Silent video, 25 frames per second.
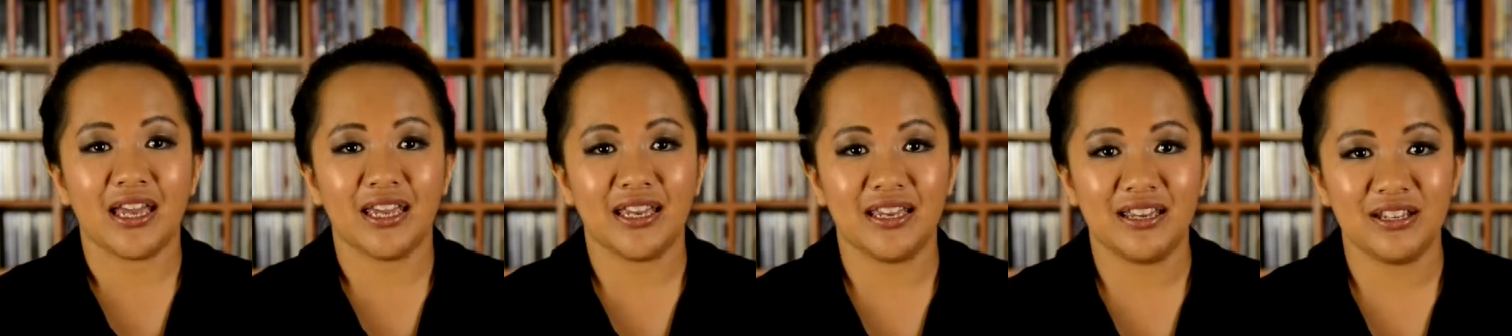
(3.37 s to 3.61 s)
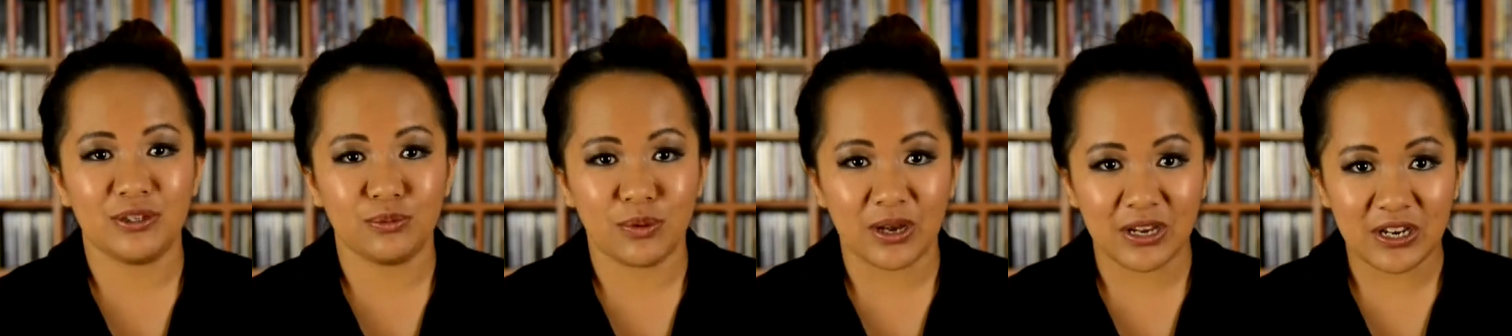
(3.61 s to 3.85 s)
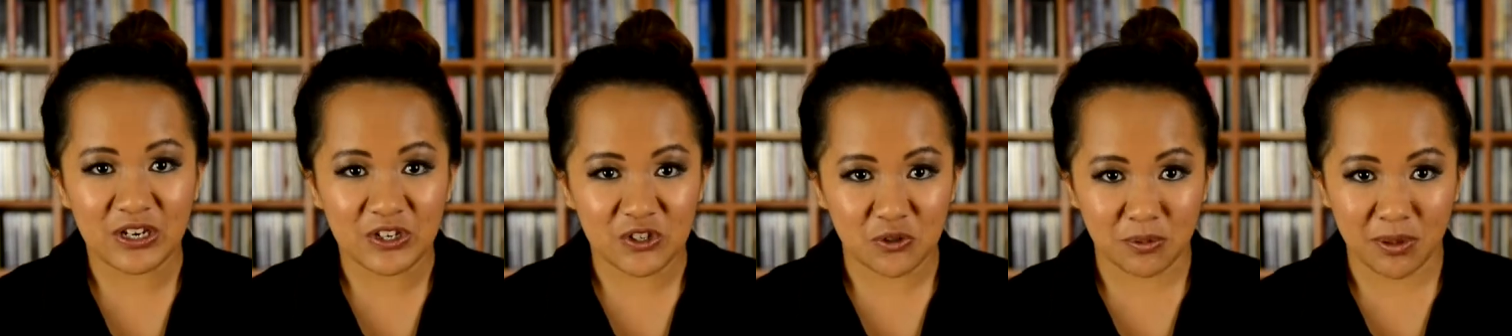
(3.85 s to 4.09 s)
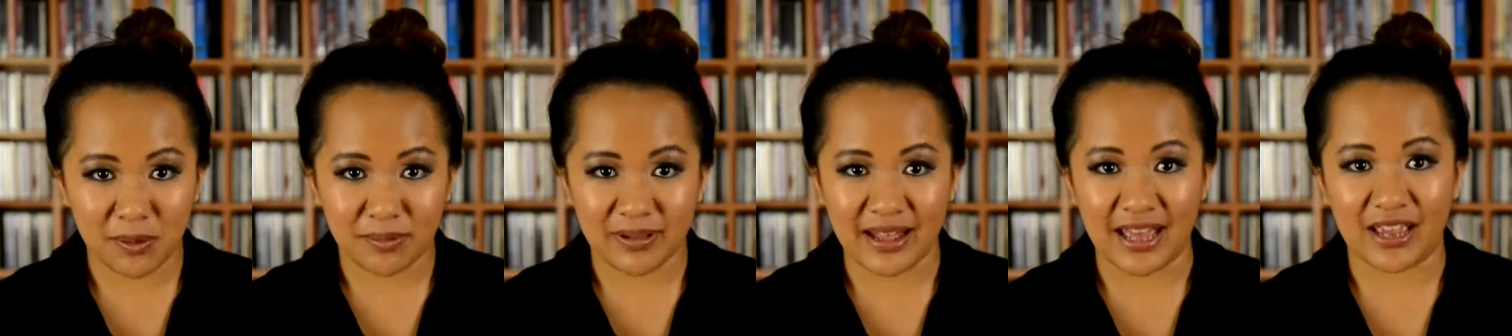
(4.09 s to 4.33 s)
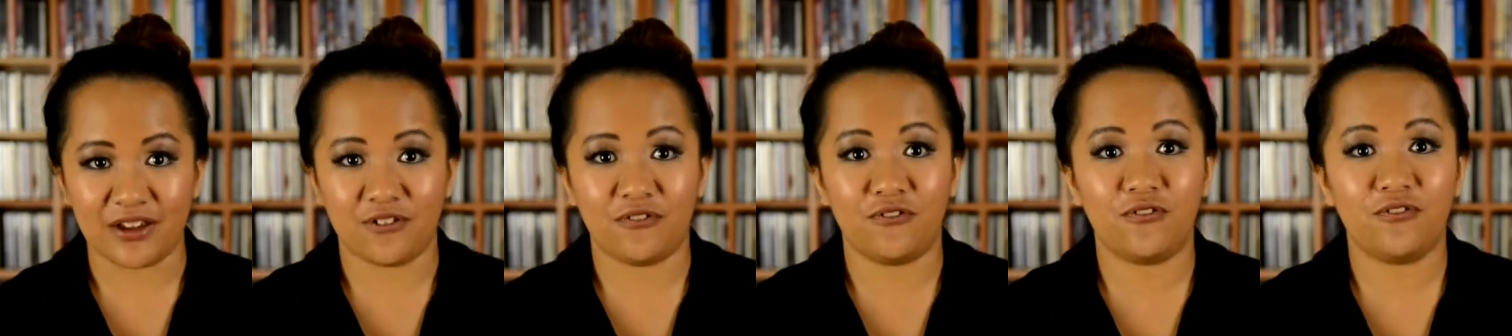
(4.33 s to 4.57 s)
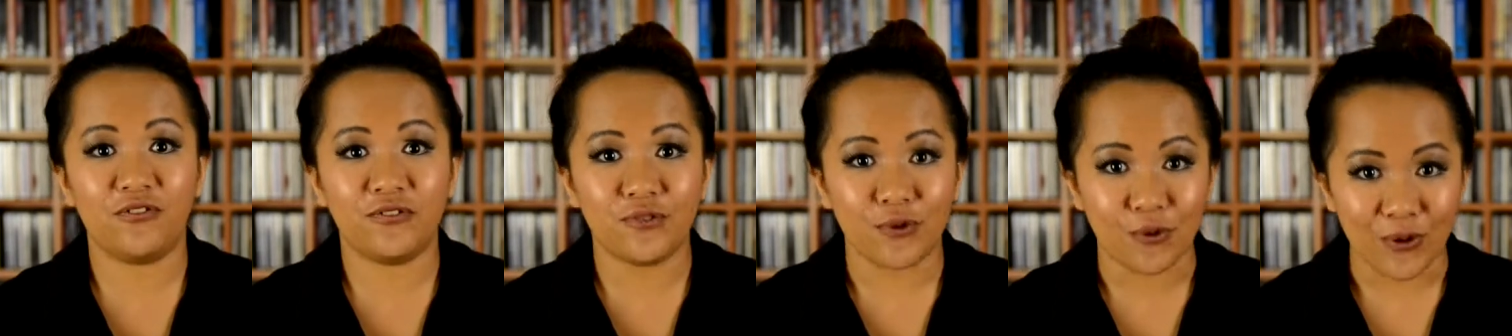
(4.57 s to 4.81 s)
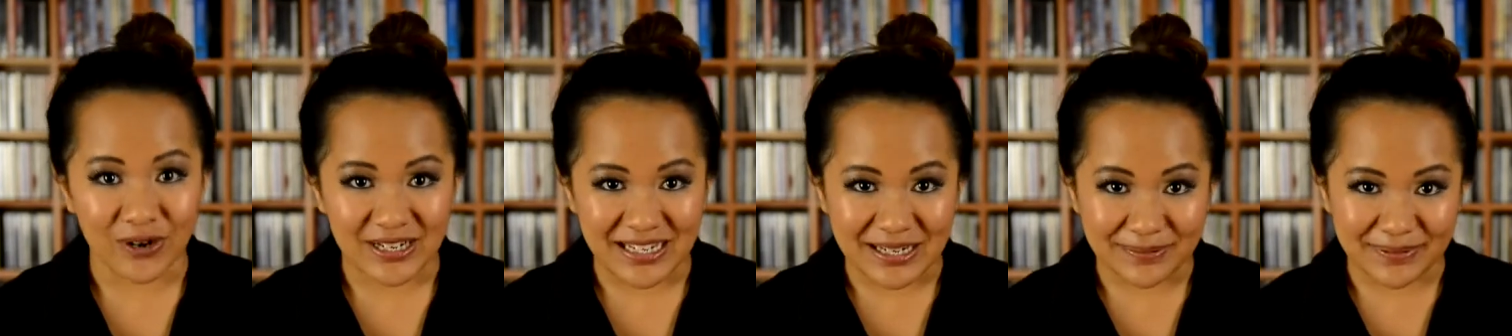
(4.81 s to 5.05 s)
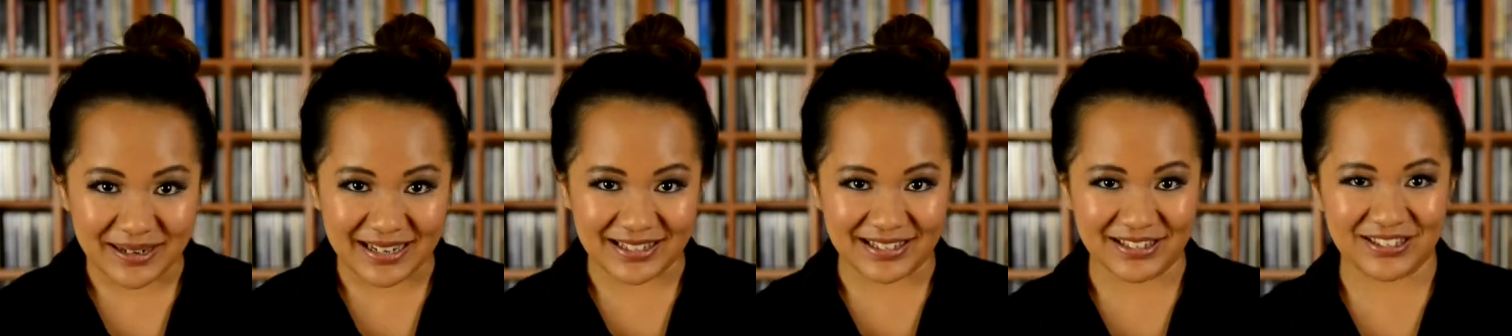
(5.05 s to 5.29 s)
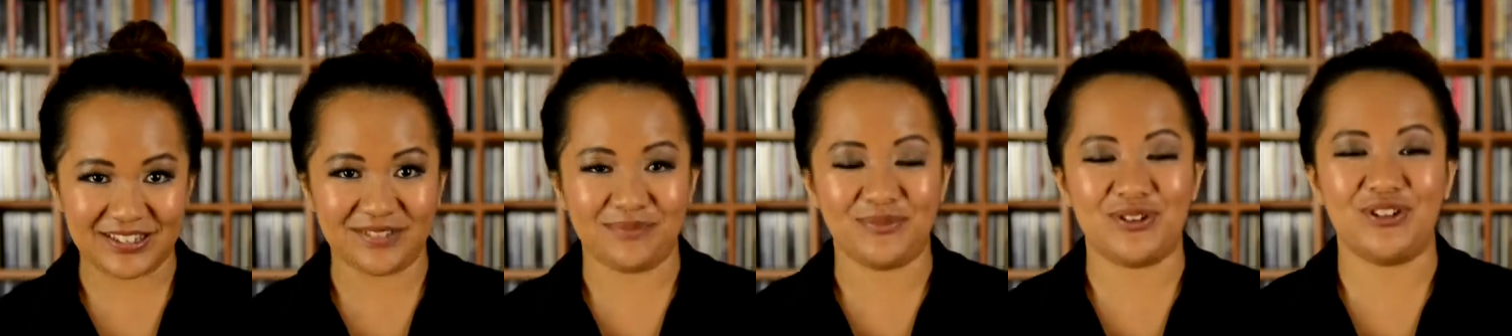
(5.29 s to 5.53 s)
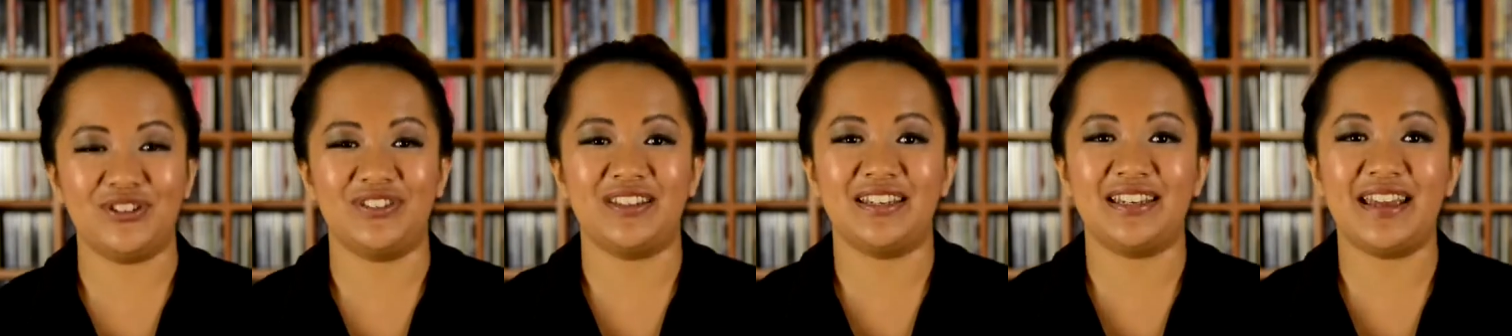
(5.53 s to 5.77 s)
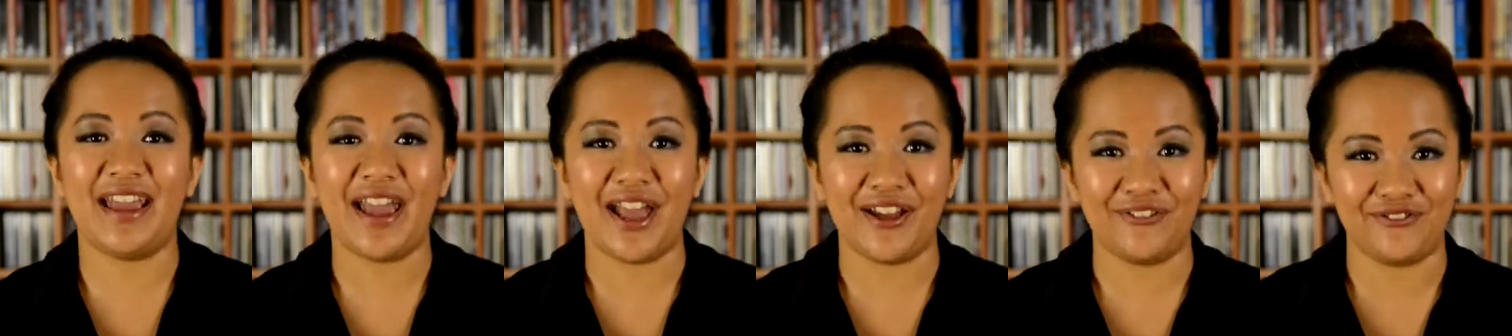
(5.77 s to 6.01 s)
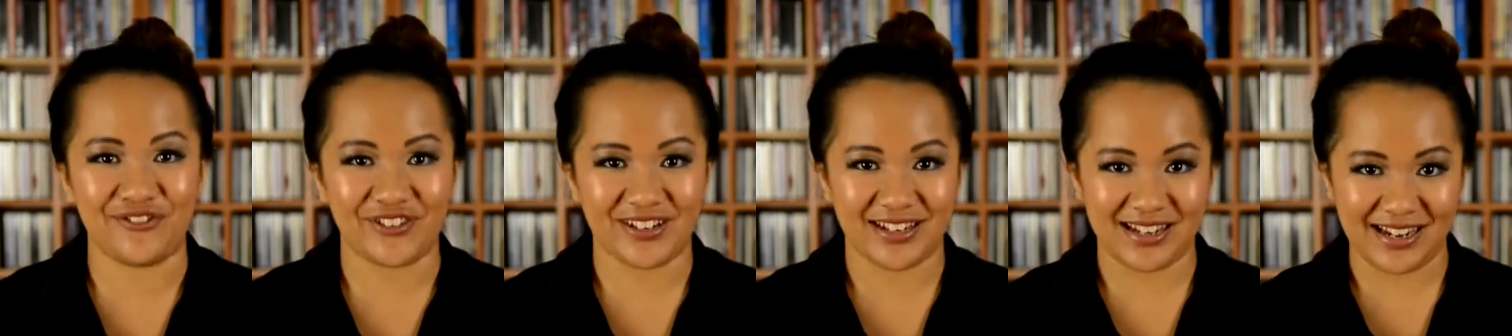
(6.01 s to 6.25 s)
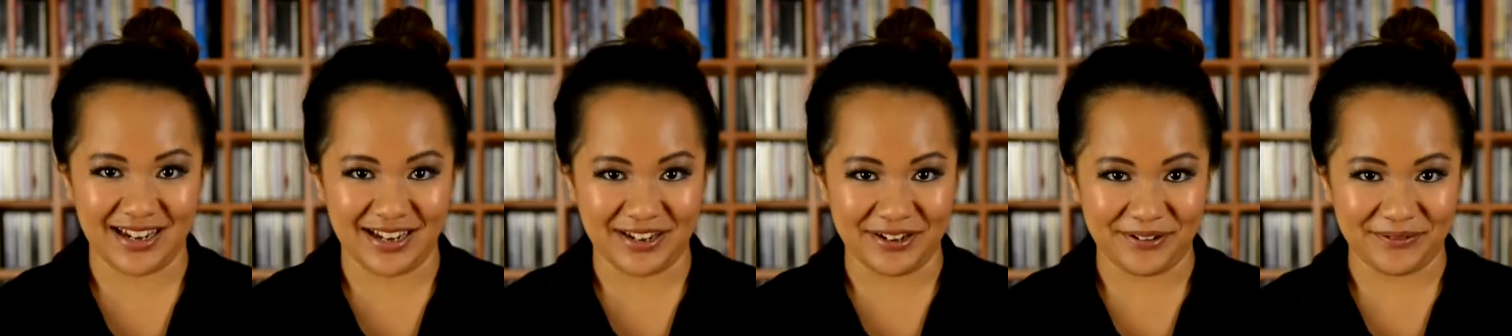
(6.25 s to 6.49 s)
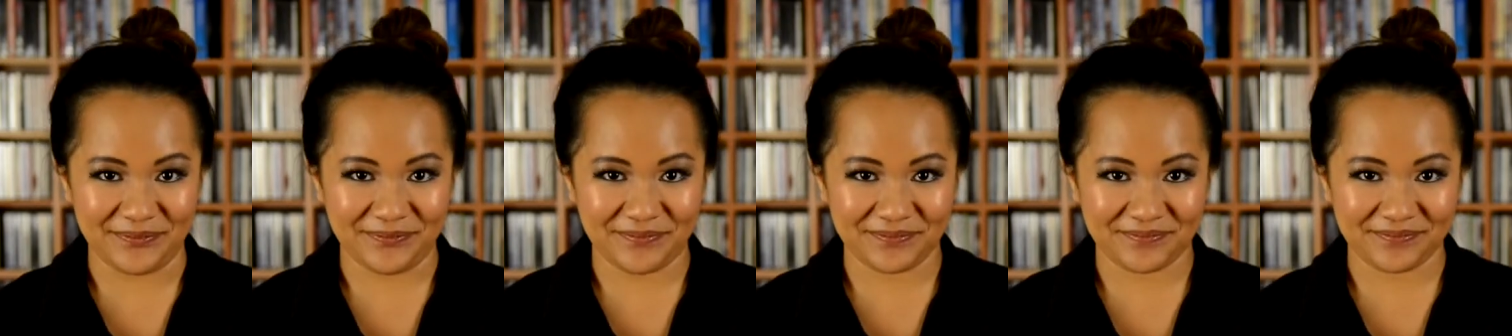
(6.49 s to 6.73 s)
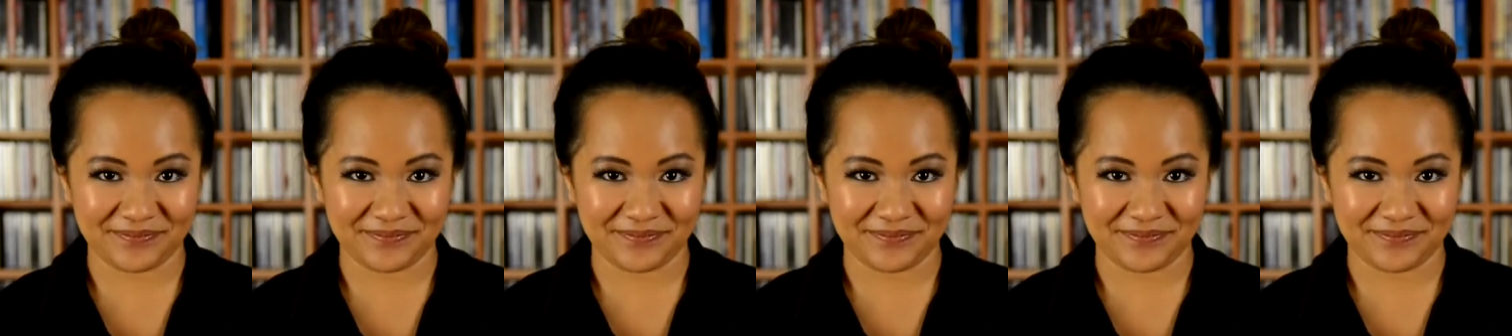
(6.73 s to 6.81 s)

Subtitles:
Here's why you should be playing 40 pieces of music every year.